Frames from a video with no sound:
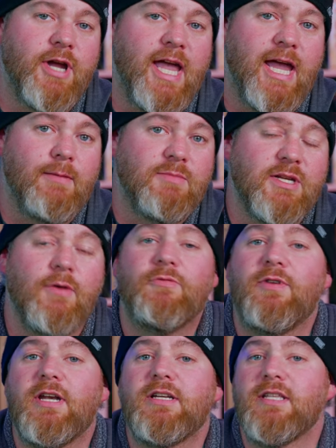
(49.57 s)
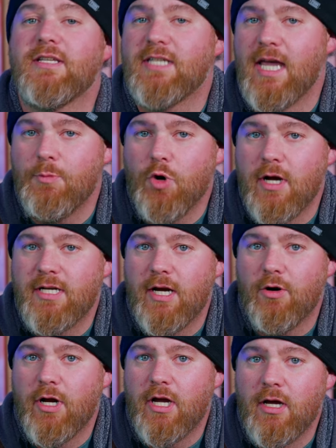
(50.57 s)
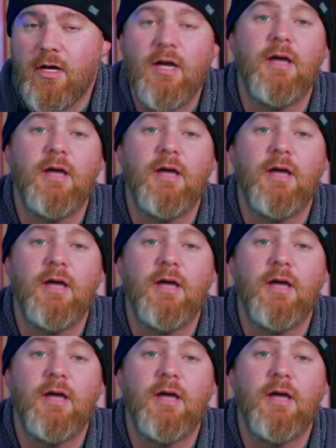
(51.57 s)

games fit into the same criteria